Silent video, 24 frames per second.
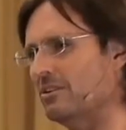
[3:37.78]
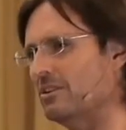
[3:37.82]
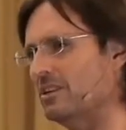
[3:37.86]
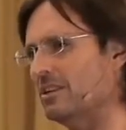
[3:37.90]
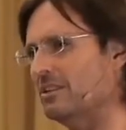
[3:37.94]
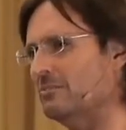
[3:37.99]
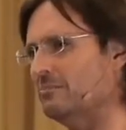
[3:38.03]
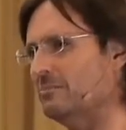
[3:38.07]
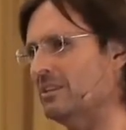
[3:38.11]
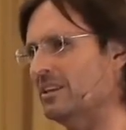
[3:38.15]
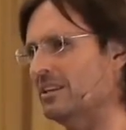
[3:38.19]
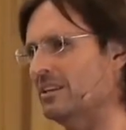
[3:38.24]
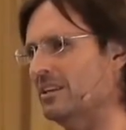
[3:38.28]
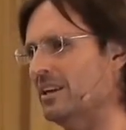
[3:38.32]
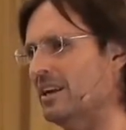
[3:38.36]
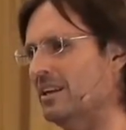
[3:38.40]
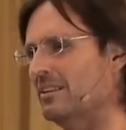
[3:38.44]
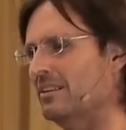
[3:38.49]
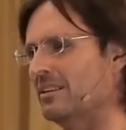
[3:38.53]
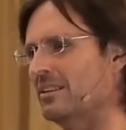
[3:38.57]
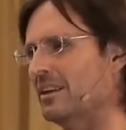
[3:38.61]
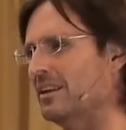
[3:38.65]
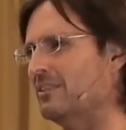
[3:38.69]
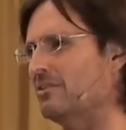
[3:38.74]
don't eat meat
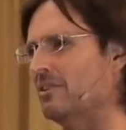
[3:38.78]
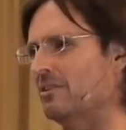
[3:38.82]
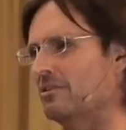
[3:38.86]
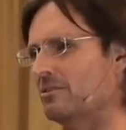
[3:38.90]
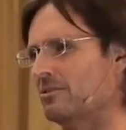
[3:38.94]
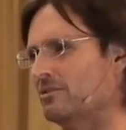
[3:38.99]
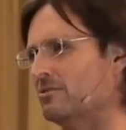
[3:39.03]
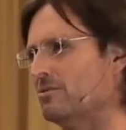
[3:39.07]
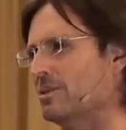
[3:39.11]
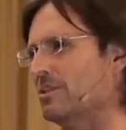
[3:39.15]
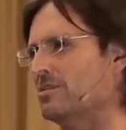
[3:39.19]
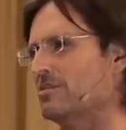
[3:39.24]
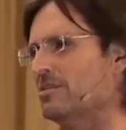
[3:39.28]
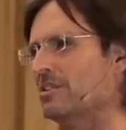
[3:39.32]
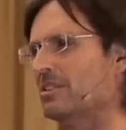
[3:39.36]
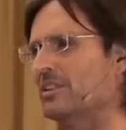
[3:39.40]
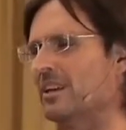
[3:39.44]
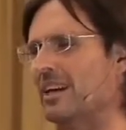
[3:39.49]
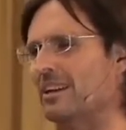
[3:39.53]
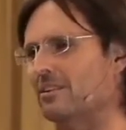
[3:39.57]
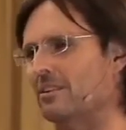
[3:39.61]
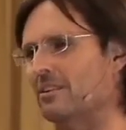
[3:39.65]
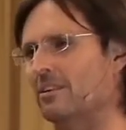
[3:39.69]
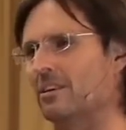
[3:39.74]
and then they don't address
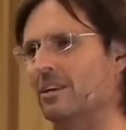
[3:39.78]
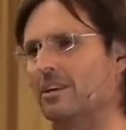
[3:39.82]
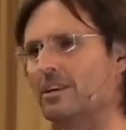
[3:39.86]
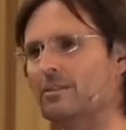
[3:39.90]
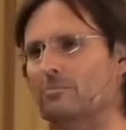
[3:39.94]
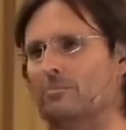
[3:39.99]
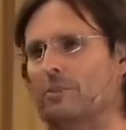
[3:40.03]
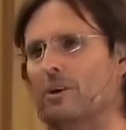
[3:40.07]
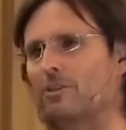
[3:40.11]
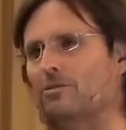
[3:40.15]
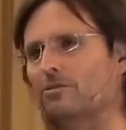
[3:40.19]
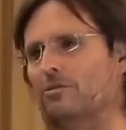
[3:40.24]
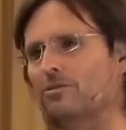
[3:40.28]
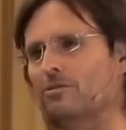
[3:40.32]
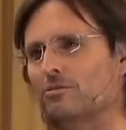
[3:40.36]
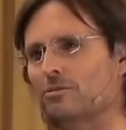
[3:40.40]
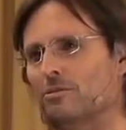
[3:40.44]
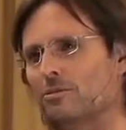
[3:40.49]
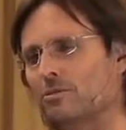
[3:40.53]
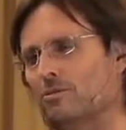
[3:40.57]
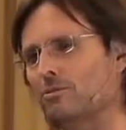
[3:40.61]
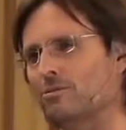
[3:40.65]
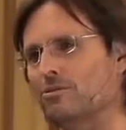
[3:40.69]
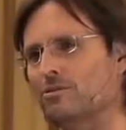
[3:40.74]
the underlying
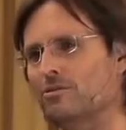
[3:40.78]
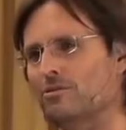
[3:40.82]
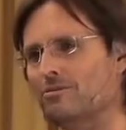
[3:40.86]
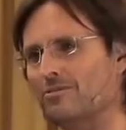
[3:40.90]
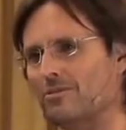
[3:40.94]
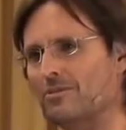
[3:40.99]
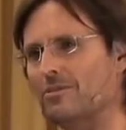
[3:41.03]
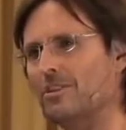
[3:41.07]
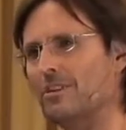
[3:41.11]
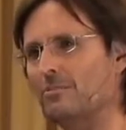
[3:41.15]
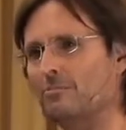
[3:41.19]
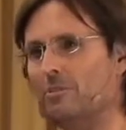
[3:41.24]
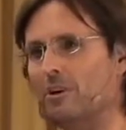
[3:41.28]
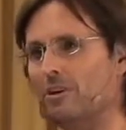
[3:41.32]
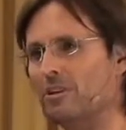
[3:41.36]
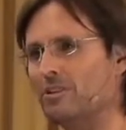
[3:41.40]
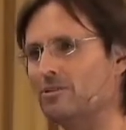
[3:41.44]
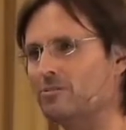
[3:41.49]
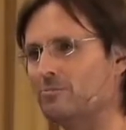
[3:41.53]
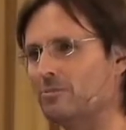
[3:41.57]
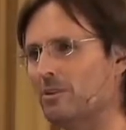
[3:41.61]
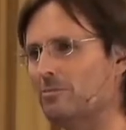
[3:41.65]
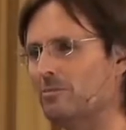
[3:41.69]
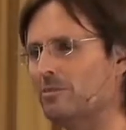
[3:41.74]
emotional causes of their
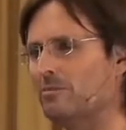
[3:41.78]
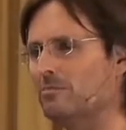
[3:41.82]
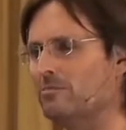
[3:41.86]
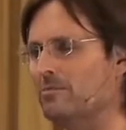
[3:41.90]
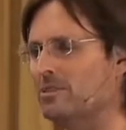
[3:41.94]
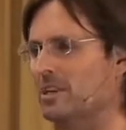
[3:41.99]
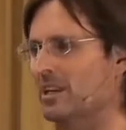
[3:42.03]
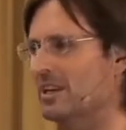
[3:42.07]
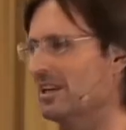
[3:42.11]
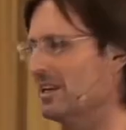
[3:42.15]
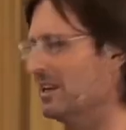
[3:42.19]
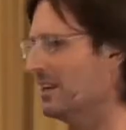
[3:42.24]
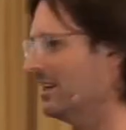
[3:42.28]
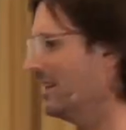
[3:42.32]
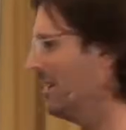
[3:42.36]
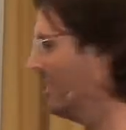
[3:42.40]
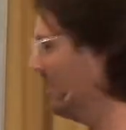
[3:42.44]
body's problems.